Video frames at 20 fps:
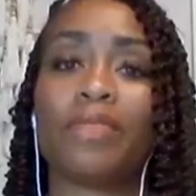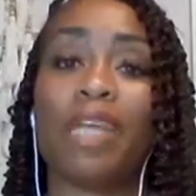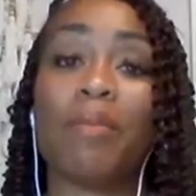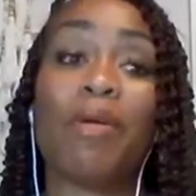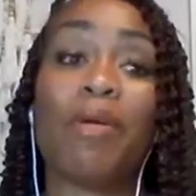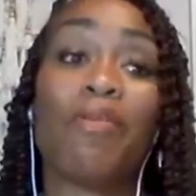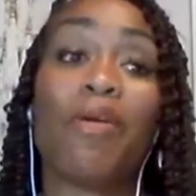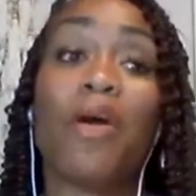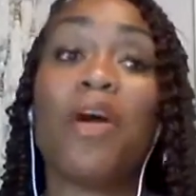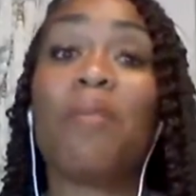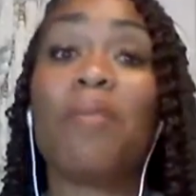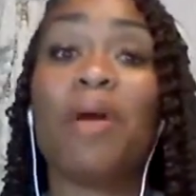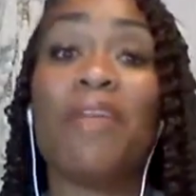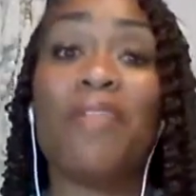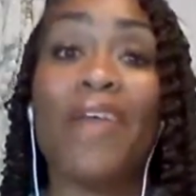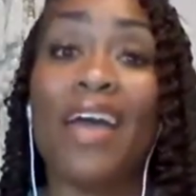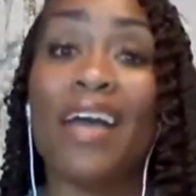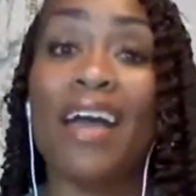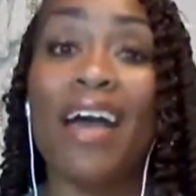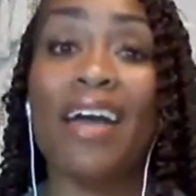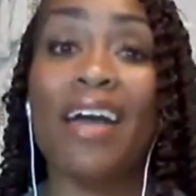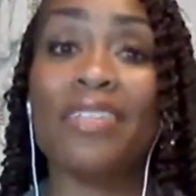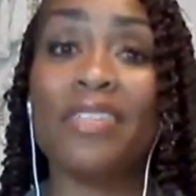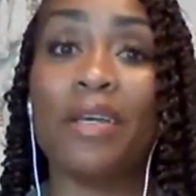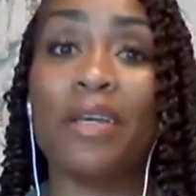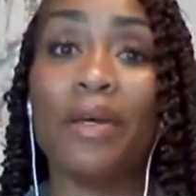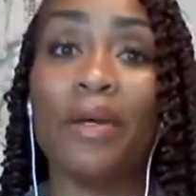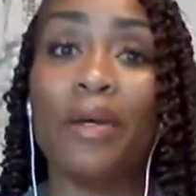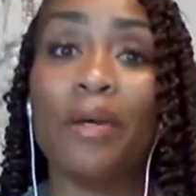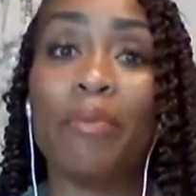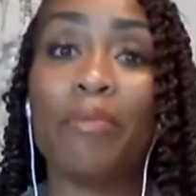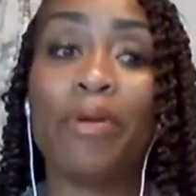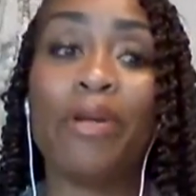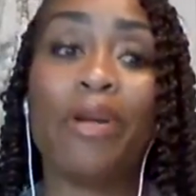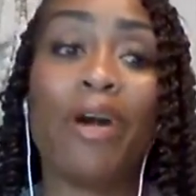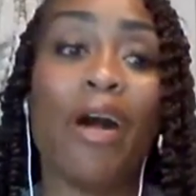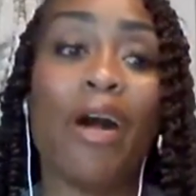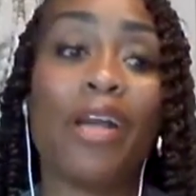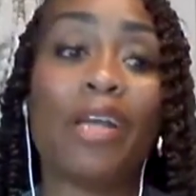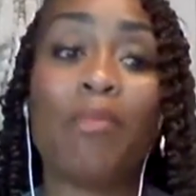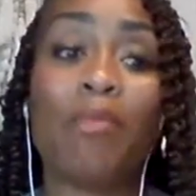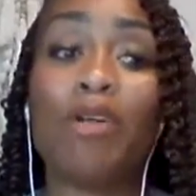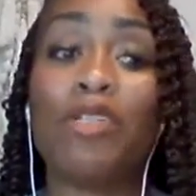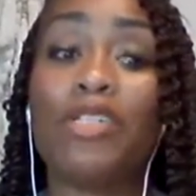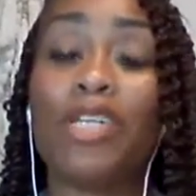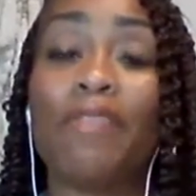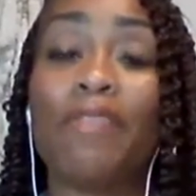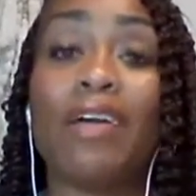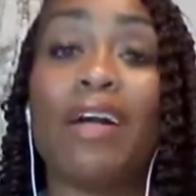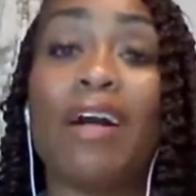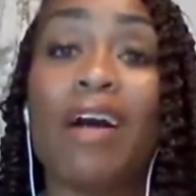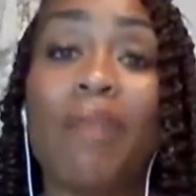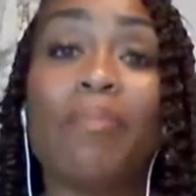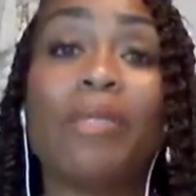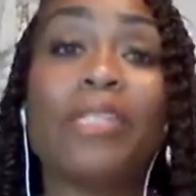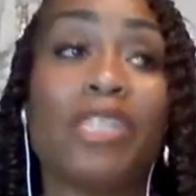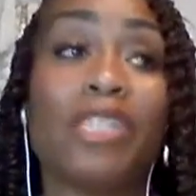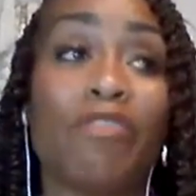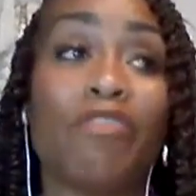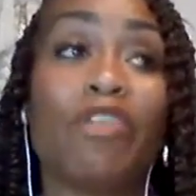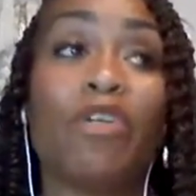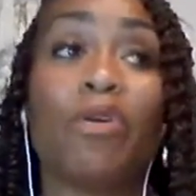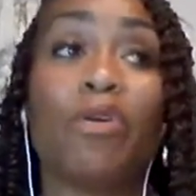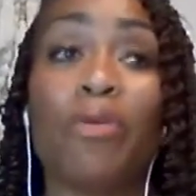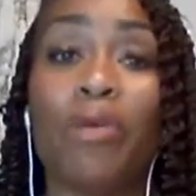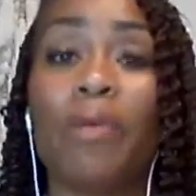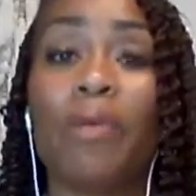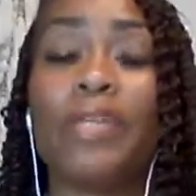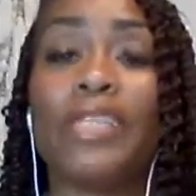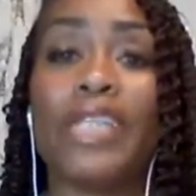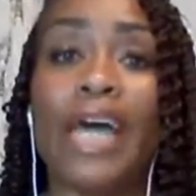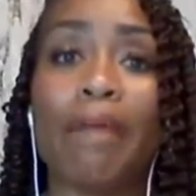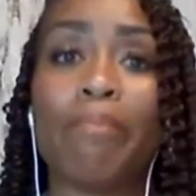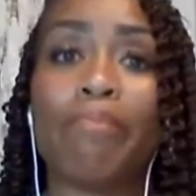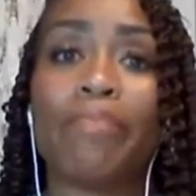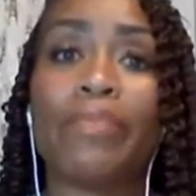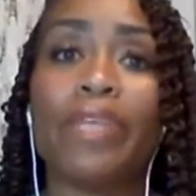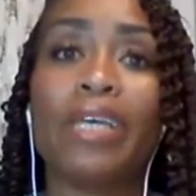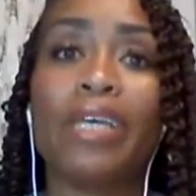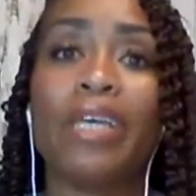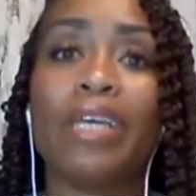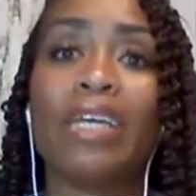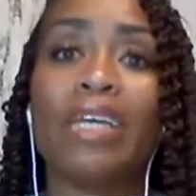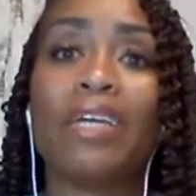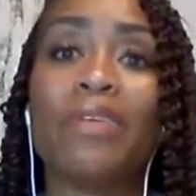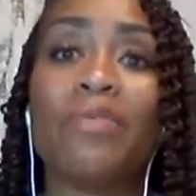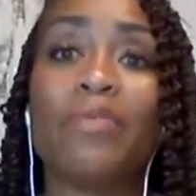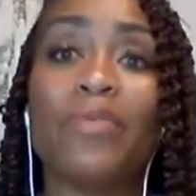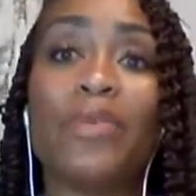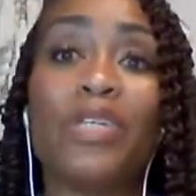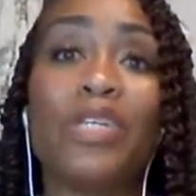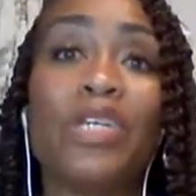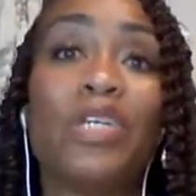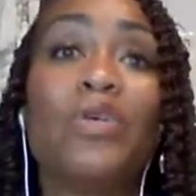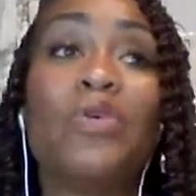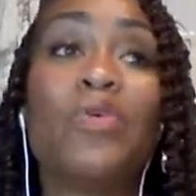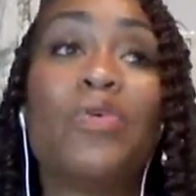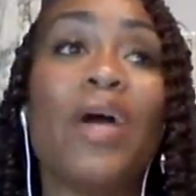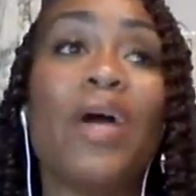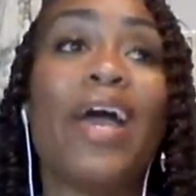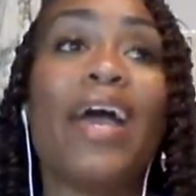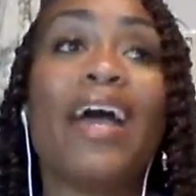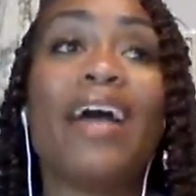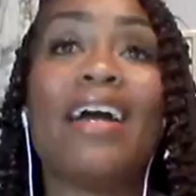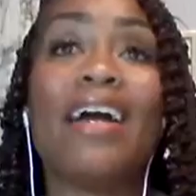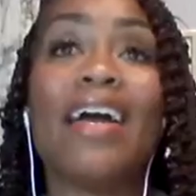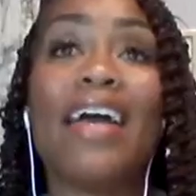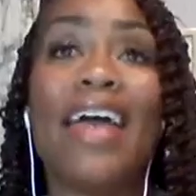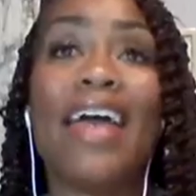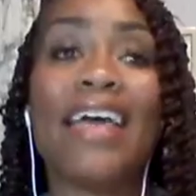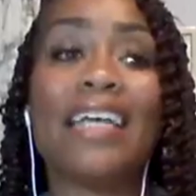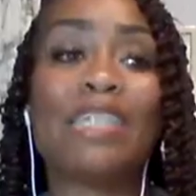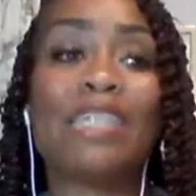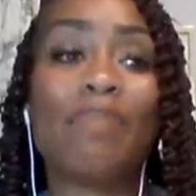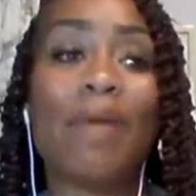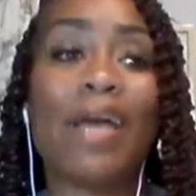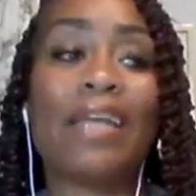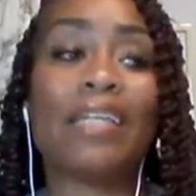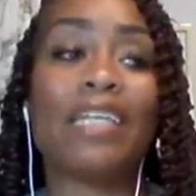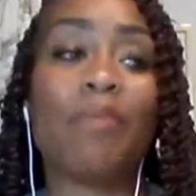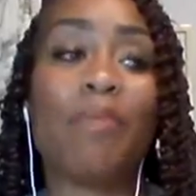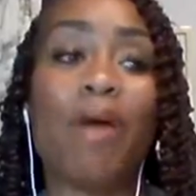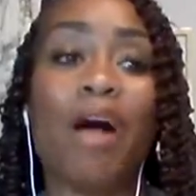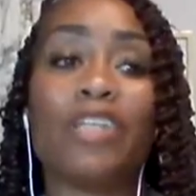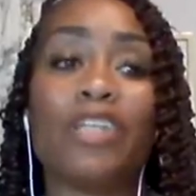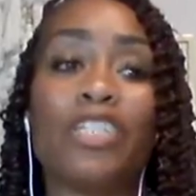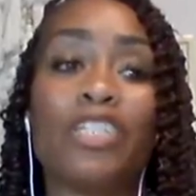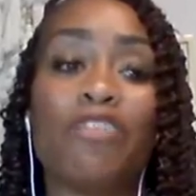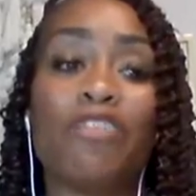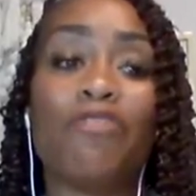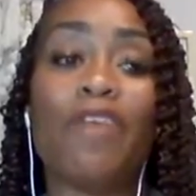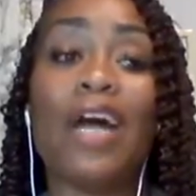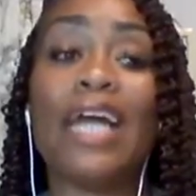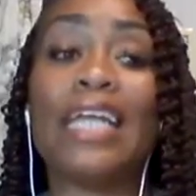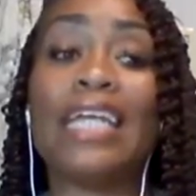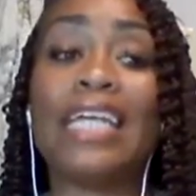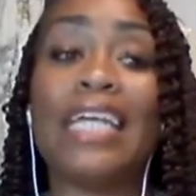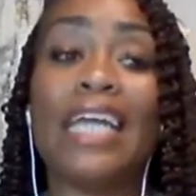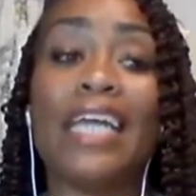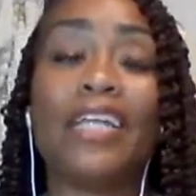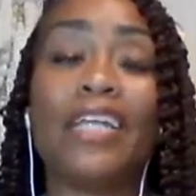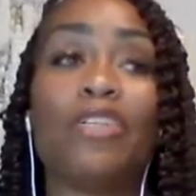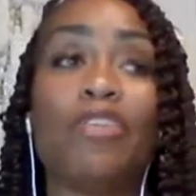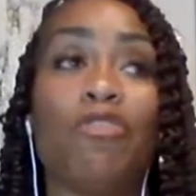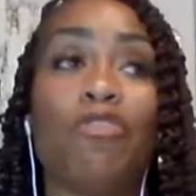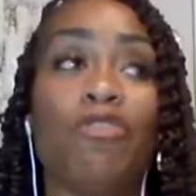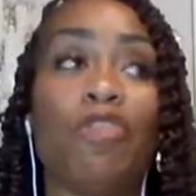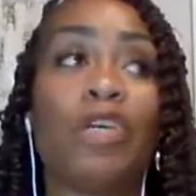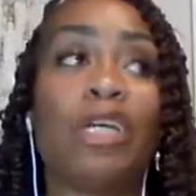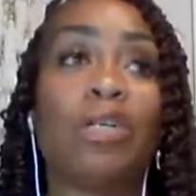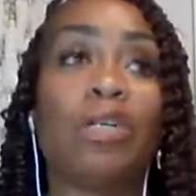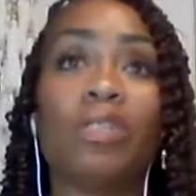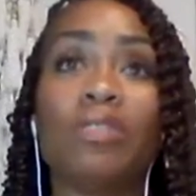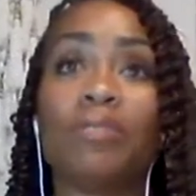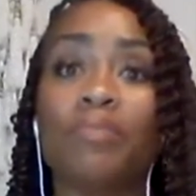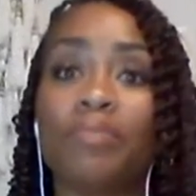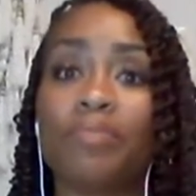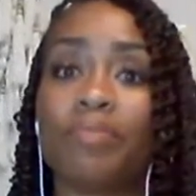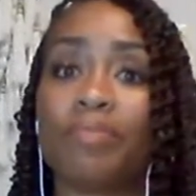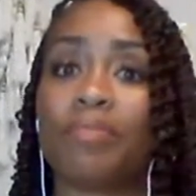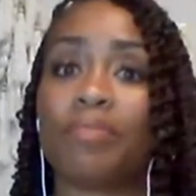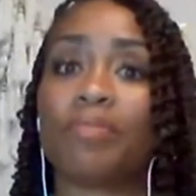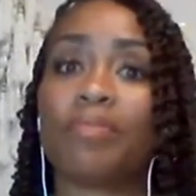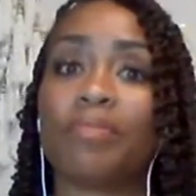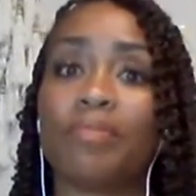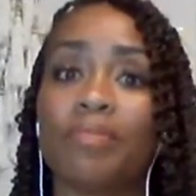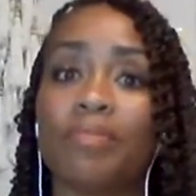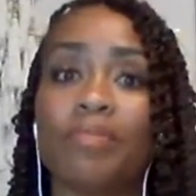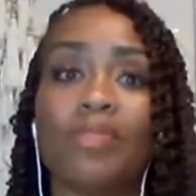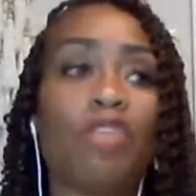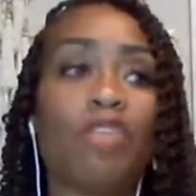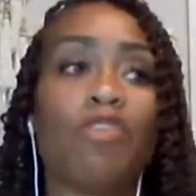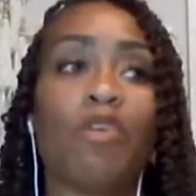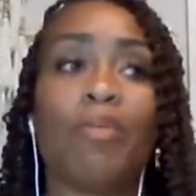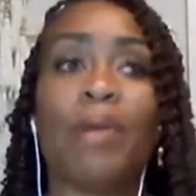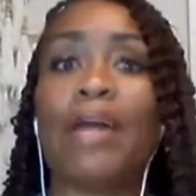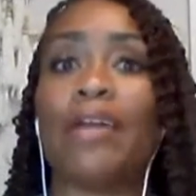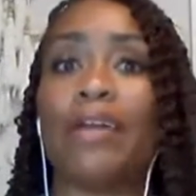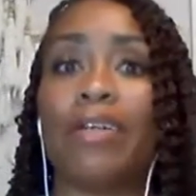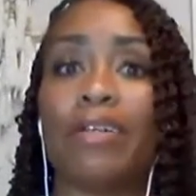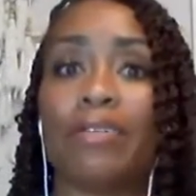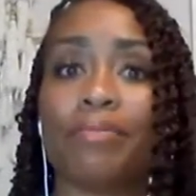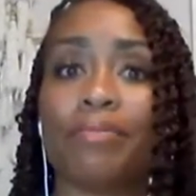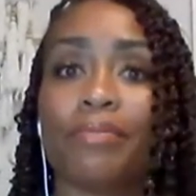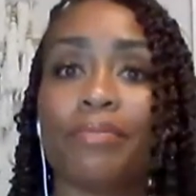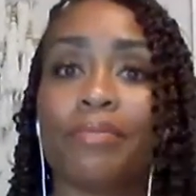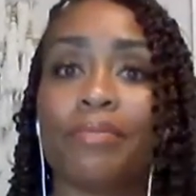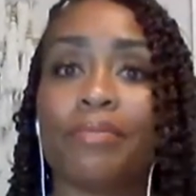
Am I wrong about that, guys? Put a heart emoji in the comments if you agree with that. When you expect the apology and you finally get it, you feel better.